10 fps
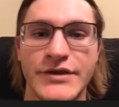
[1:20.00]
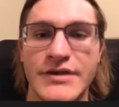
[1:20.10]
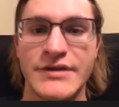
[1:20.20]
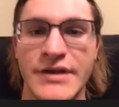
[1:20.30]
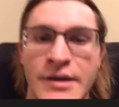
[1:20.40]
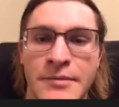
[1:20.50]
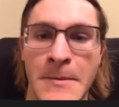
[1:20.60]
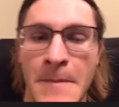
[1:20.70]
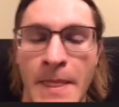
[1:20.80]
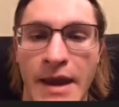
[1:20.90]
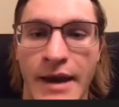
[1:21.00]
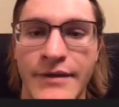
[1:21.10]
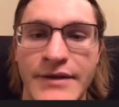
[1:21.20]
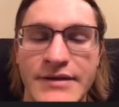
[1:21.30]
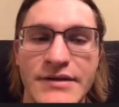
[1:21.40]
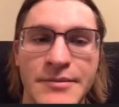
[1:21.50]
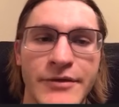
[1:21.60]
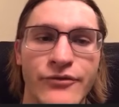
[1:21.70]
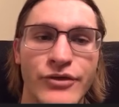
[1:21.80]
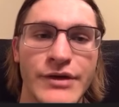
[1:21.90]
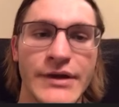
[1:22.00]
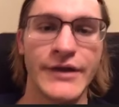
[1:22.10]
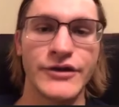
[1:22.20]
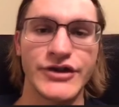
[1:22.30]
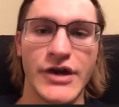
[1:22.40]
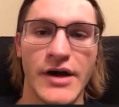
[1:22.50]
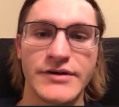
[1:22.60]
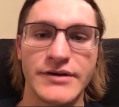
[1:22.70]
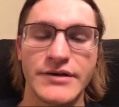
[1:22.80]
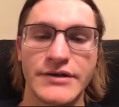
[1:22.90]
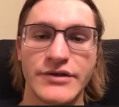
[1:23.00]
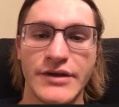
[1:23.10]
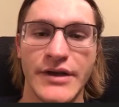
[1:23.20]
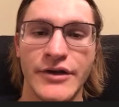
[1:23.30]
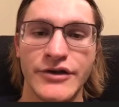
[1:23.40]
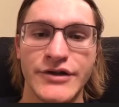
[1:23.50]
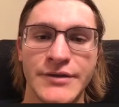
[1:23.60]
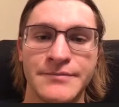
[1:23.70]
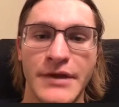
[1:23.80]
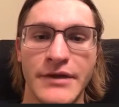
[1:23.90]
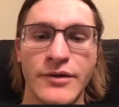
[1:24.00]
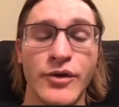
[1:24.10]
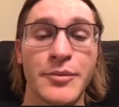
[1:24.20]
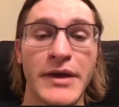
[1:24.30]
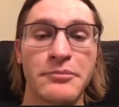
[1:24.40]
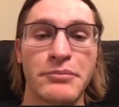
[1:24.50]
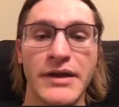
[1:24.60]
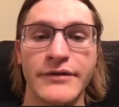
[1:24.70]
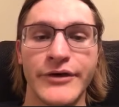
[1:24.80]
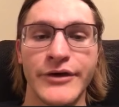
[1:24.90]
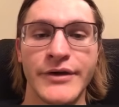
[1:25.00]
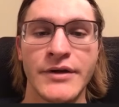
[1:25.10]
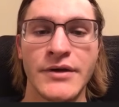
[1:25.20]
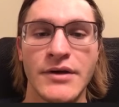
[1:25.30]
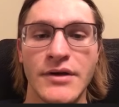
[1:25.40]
enzyme, and this is going to be really energy costing. So it took an energy, and then we're going to make biliverdin.